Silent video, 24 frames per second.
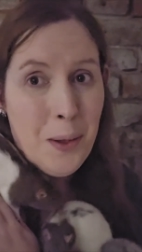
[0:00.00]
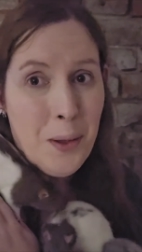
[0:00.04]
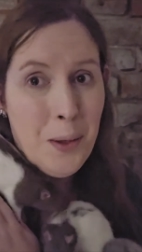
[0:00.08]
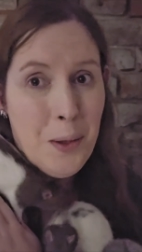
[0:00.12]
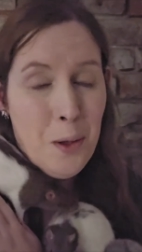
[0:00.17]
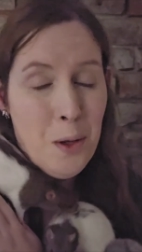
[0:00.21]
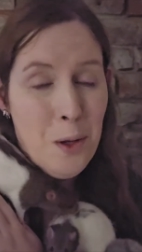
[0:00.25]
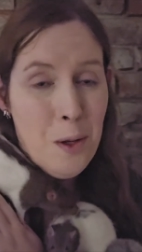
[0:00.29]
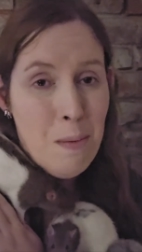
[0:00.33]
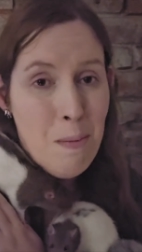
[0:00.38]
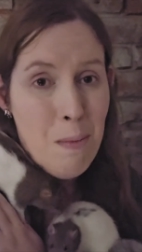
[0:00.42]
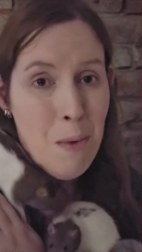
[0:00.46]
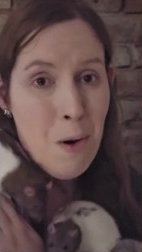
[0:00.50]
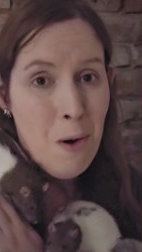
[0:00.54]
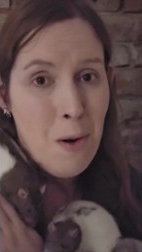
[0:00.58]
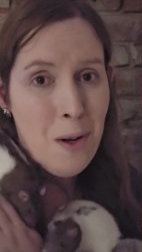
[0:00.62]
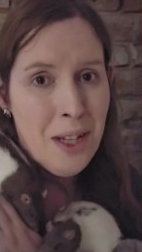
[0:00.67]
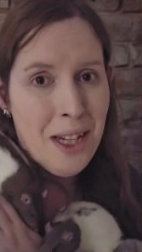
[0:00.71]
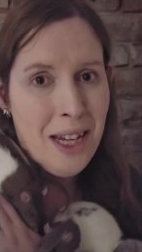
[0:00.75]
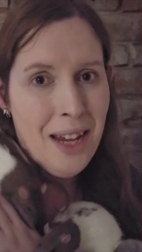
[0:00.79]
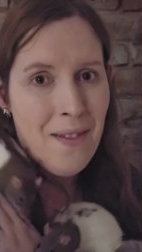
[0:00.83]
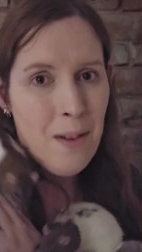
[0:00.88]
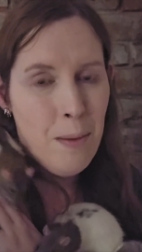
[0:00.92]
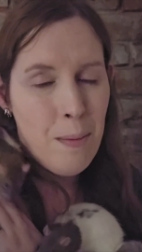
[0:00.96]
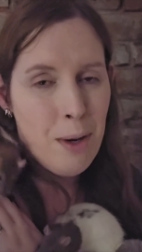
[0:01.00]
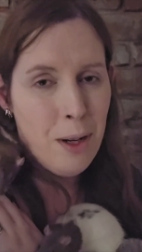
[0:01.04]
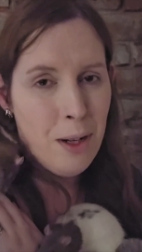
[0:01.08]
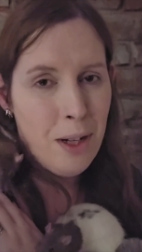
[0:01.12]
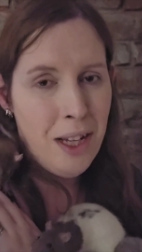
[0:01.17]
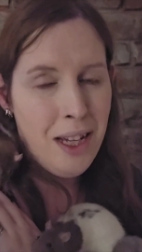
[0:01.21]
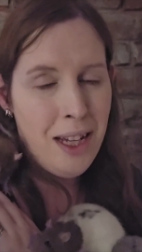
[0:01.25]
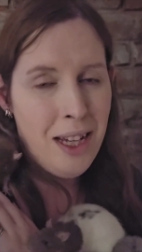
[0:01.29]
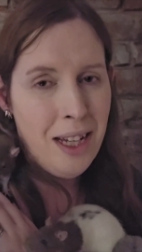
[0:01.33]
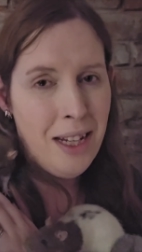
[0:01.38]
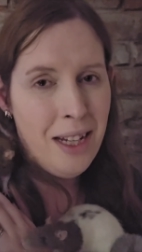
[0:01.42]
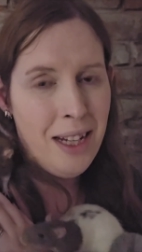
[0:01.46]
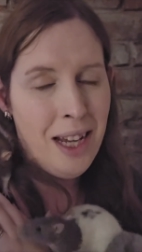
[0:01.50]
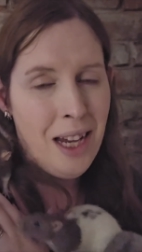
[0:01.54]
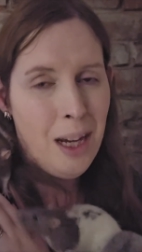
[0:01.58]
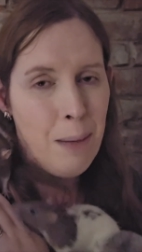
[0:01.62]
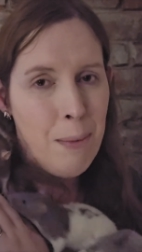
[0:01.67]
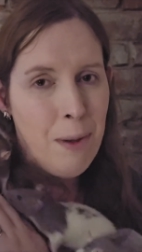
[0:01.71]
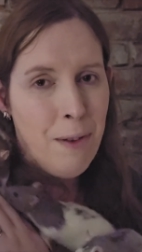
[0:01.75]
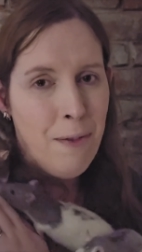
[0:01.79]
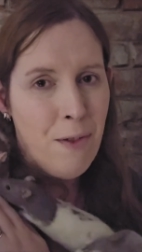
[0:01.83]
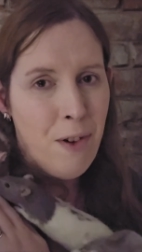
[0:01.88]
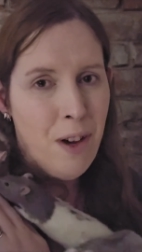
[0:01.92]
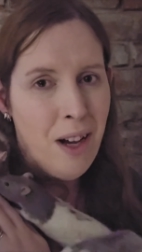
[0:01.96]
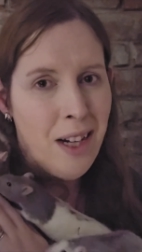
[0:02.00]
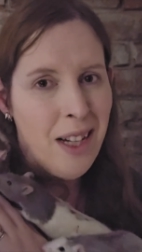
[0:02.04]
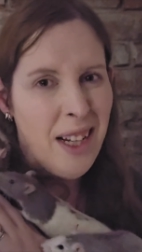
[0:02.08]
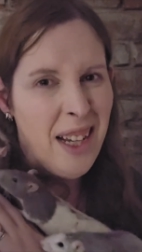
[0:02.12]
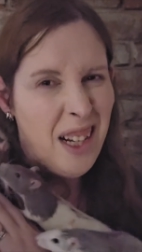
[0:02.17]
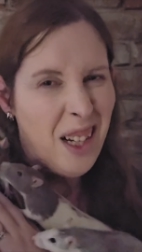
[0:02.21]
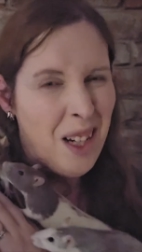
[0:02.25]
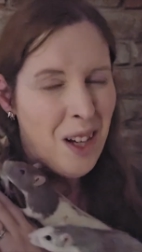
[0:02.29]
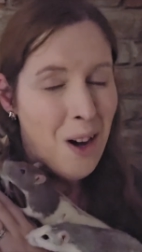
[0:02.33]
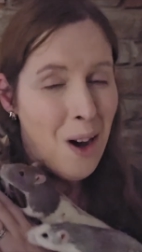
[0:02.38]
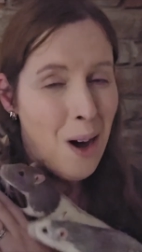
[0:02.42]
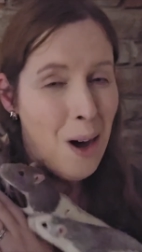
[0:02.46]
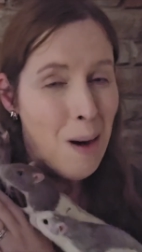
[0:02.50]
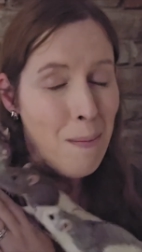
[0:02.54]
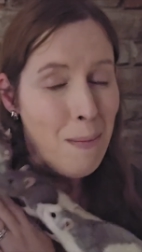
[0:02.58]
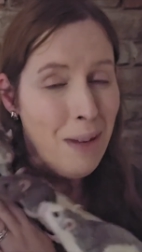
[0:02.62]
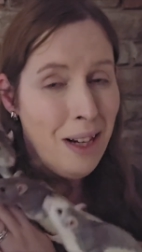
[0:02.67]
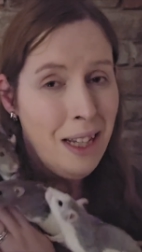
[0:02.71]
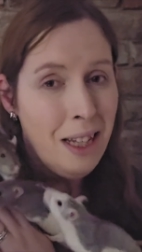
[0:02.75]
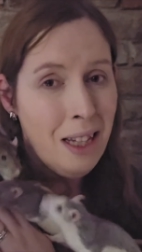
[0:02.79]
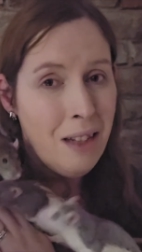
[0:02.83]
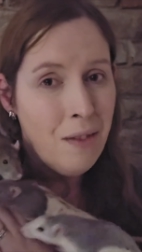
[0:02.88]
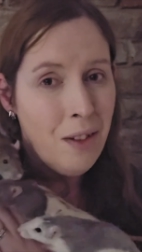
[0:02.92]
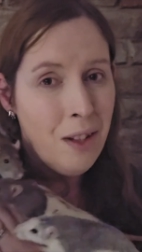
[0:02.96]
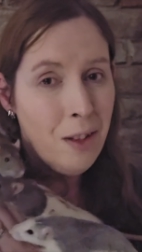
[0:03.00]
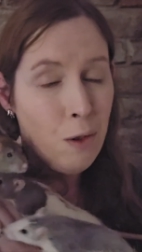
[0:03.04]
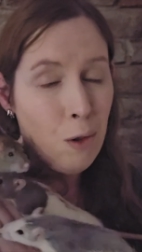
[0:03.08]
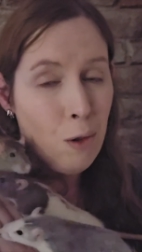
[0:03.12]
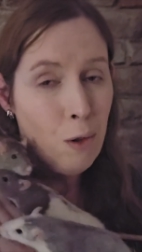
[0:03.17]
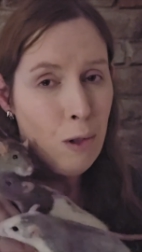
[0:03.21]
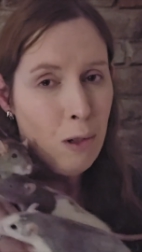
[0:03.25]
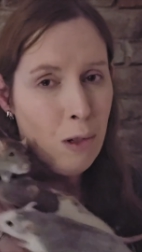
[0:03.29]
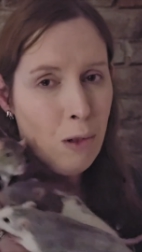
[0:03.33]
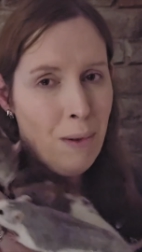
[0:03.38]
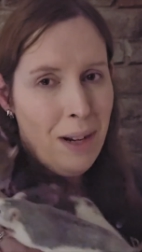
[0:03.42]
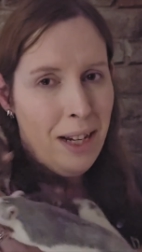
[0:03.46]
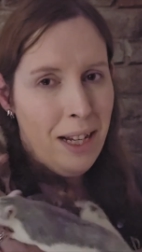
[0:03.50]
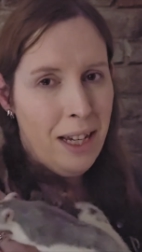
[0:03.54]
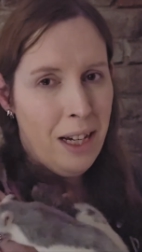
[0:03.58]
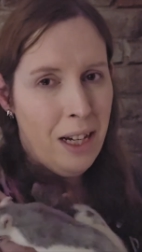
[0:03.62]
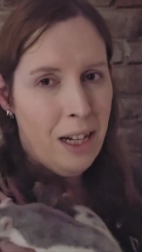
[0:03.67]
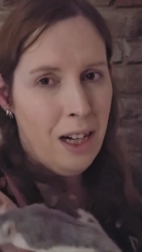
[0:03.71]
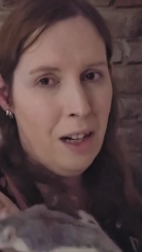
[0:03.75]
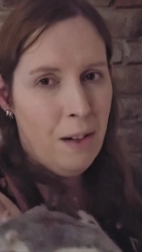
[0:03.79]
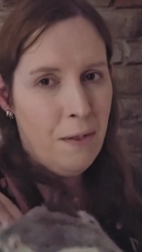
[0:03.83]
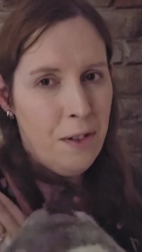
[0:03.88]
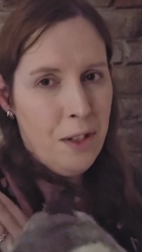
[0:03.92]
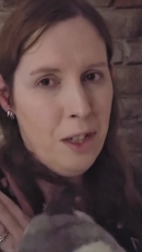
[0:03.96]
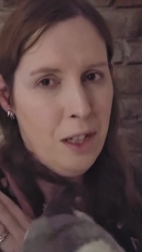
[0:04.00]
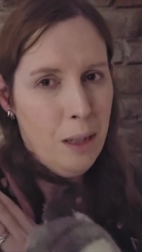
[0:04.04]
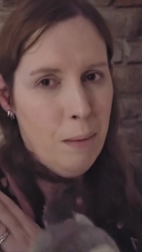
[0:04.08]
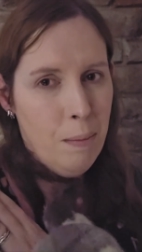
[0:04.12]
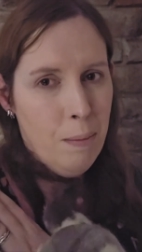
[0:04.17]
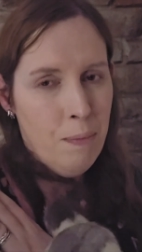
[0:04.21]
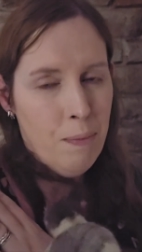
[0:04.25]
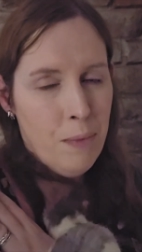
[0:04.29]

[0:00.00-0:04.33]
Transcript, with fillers: Good morning, everybody, and happy Friday. I can't believe it's already half term.